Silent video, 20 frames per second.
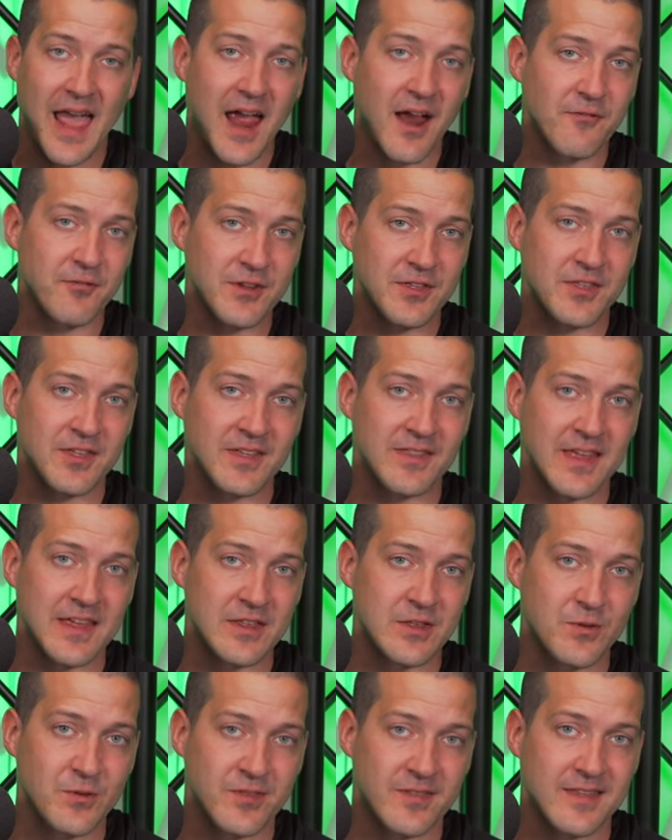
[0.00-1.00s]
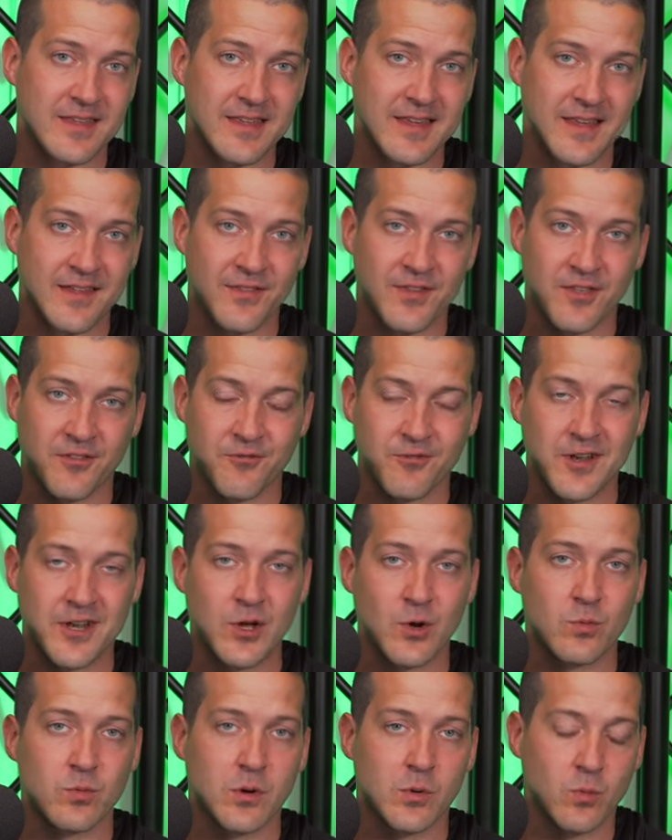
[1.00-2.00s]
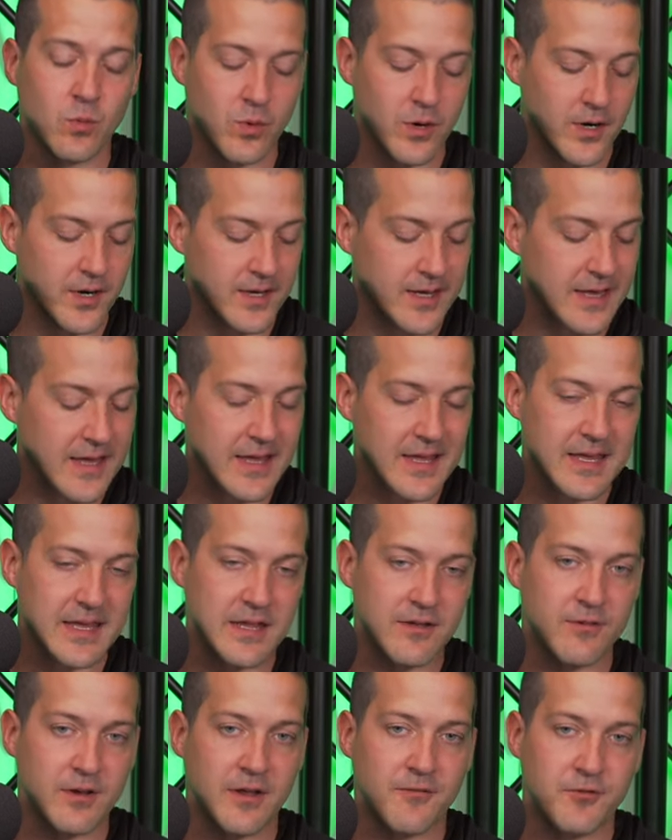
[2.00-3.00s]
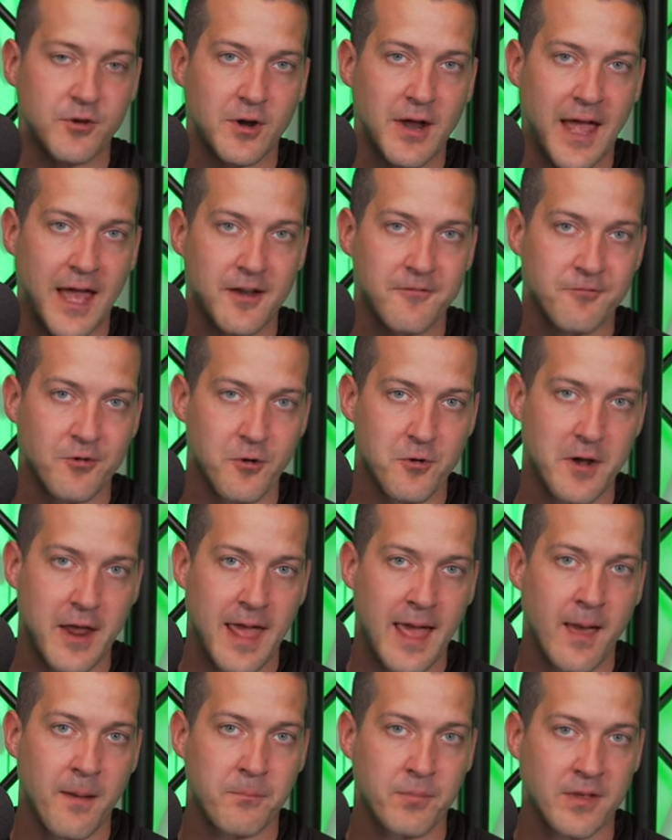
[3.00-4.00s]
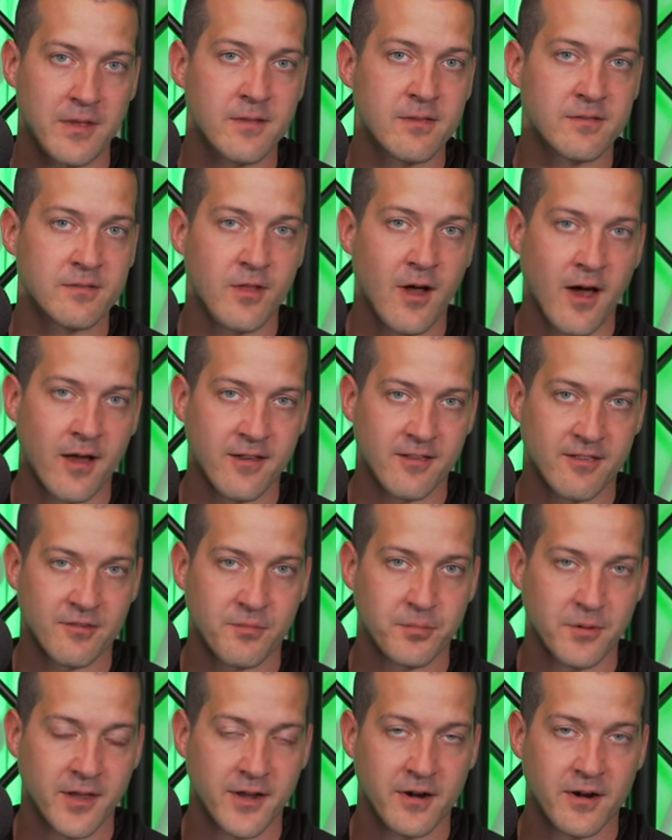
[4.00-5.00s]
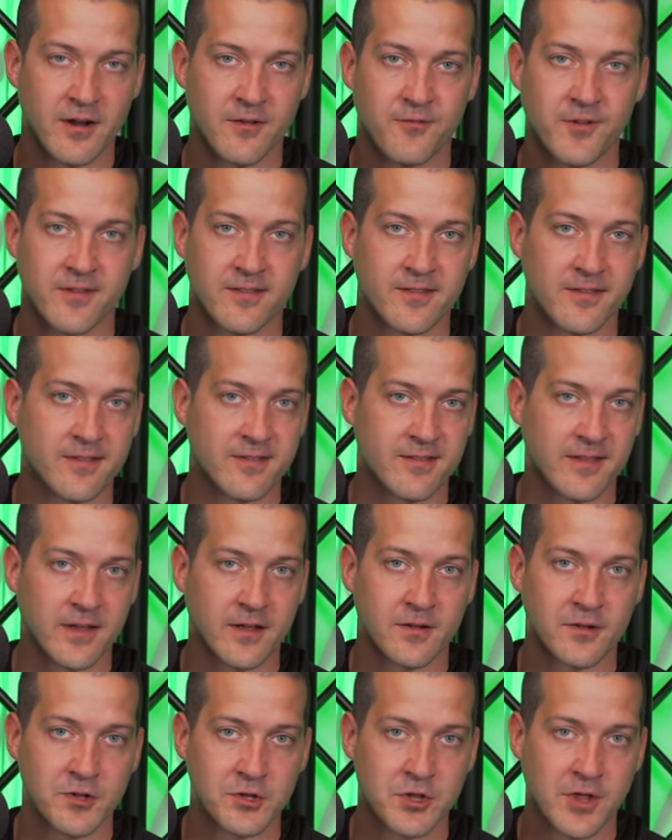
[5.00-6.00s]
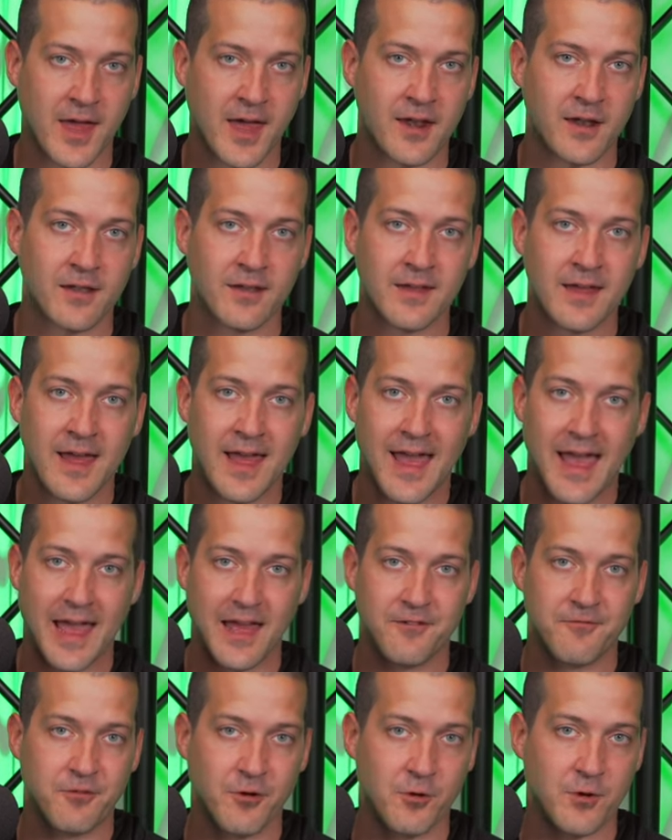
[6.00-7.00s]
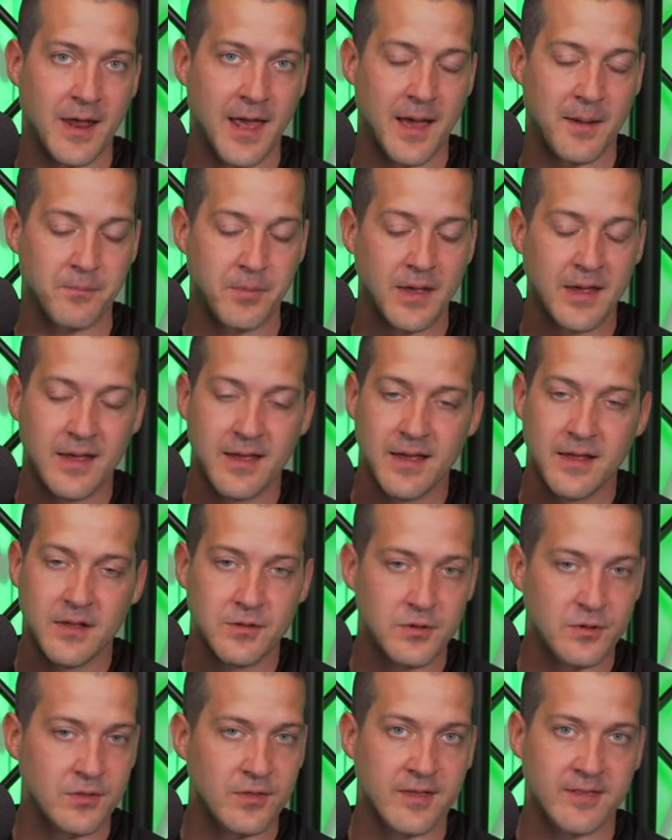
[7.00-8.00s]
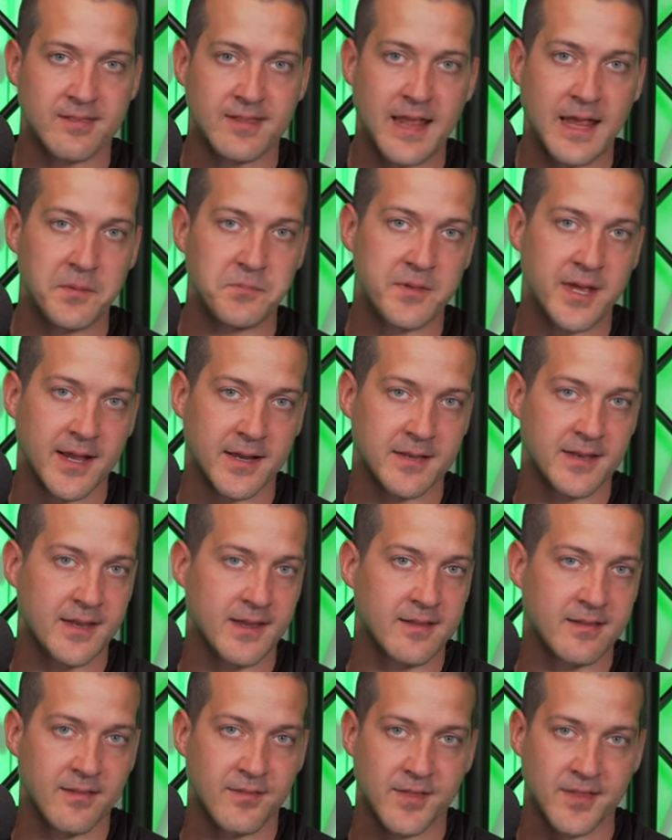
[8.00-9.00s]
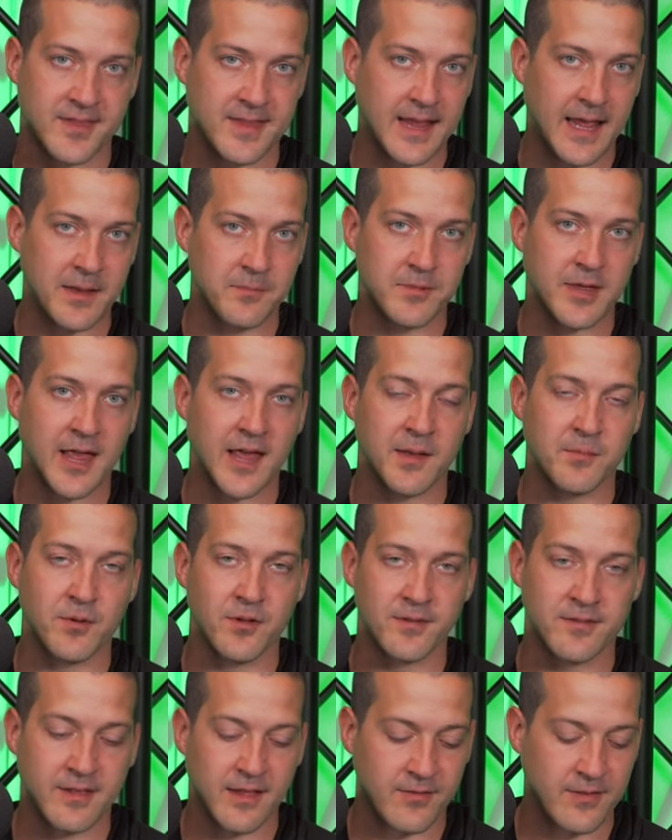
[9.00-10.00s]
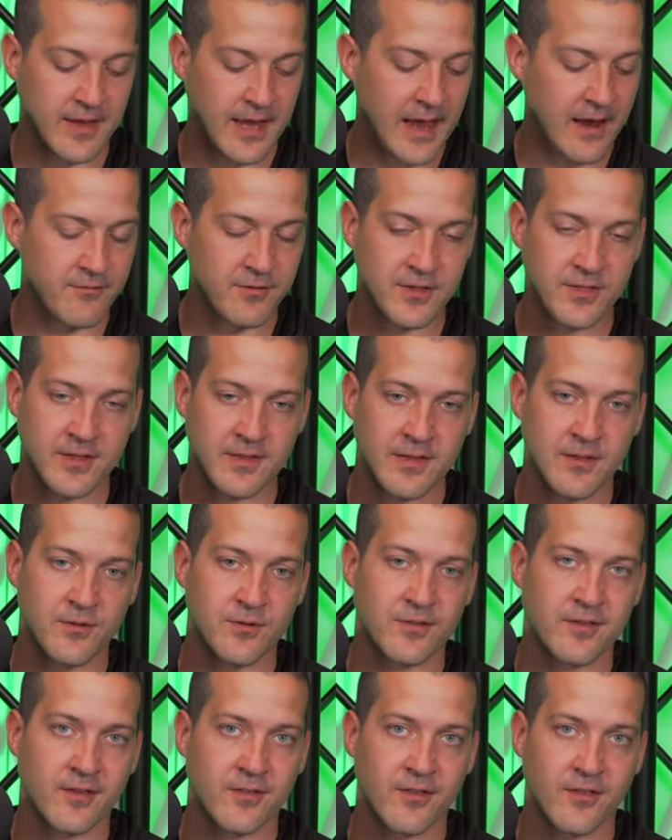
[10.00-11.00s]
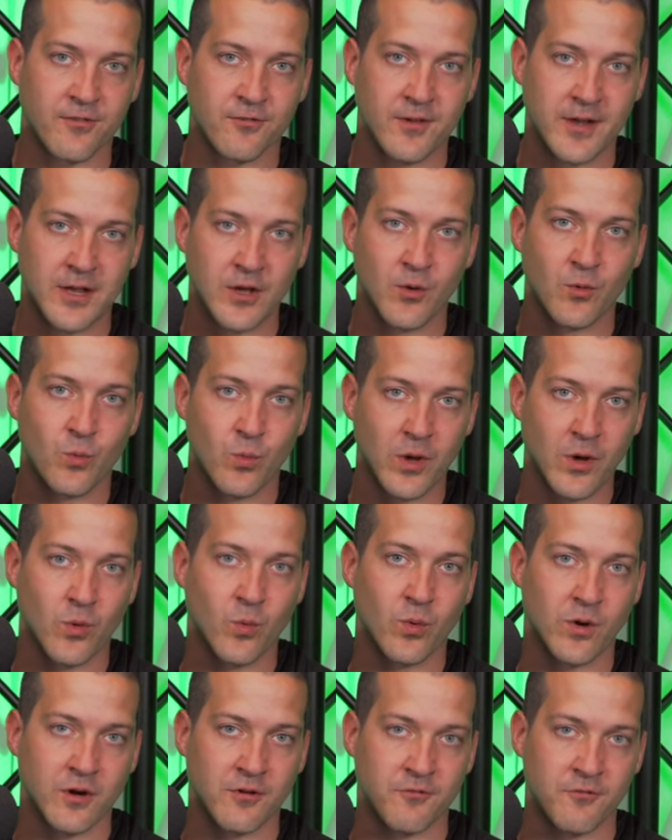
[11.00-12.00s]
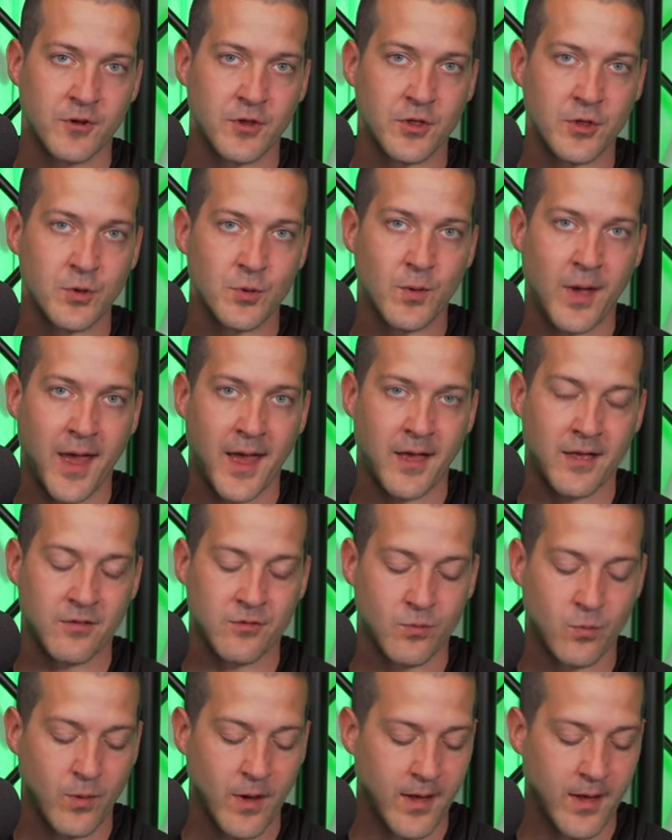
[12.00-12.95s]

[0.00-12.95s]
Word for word: Everything that you see in this video will work even if your headphone amp is not a splitter, if it's a single channel headphone amp. The same techniques and the same cables and everything that you see in this video will work for you as